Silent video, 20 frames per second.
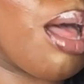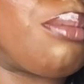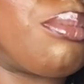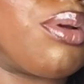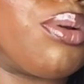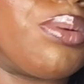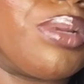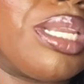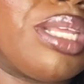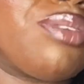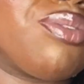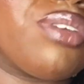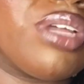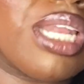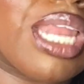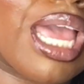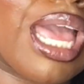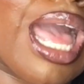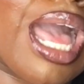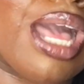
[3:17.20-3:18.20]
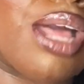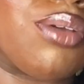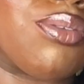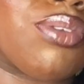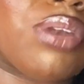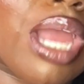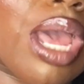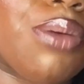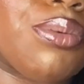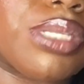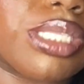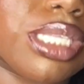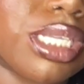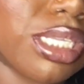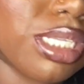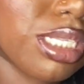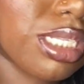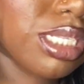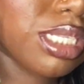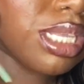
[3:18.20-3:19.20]
gonna really feel like I could fly with
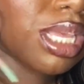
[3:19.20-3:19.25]
this.